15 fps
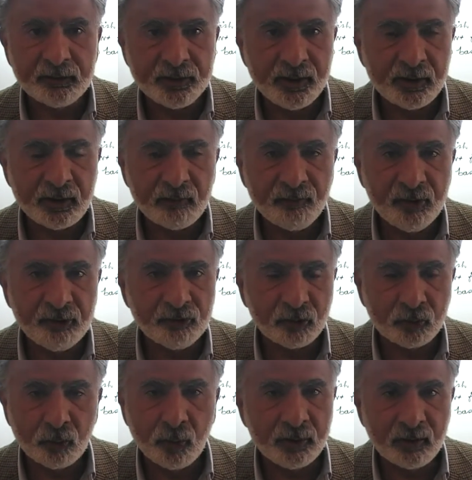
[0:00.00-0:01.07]
300 fish or
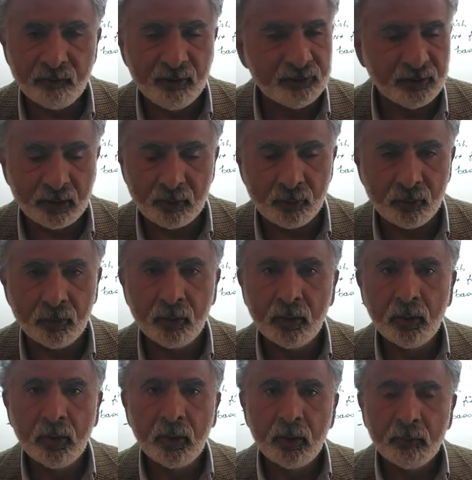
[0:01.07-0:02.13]
200 fish I don't know
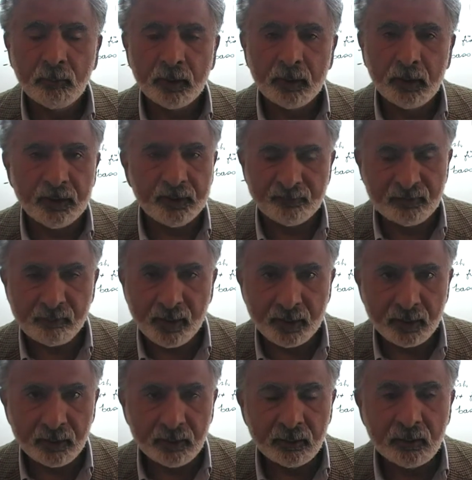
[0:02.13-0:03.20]
but it doesn't
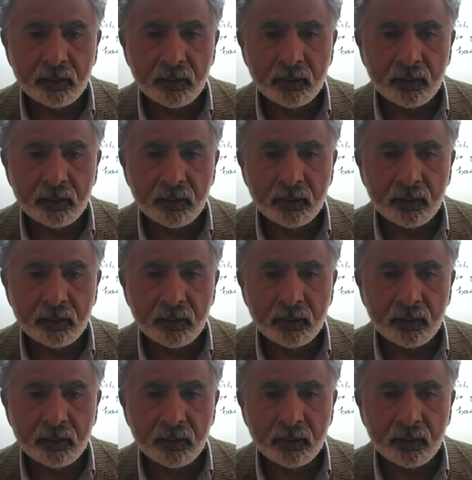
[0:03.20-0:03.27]
matter